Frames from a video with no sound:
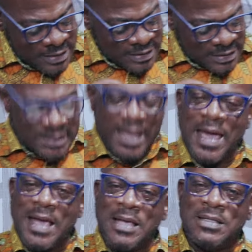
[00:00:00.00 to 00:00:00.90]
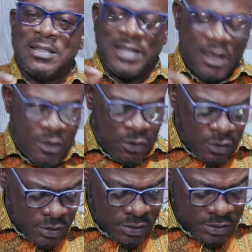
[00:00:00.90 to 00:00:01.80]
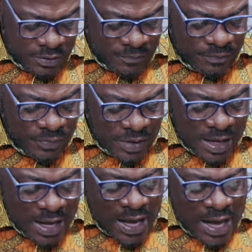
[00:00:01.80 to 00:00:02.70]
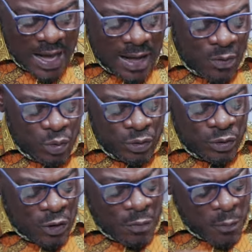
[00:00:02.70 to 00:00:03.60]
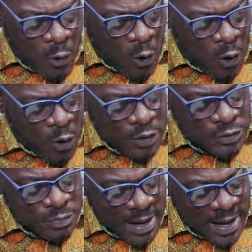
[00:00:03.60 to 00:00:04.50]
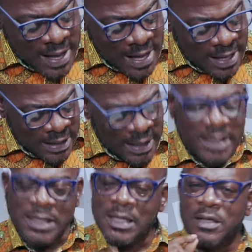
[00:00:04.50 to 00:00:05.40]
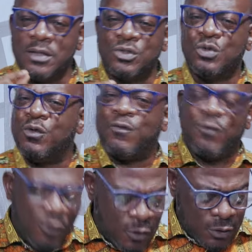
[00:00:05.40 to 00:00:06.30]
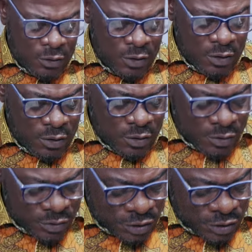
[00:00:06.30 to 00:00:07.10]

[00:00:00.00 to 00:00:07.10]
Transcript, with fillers: says the Lord. I will not cause my anger to fall on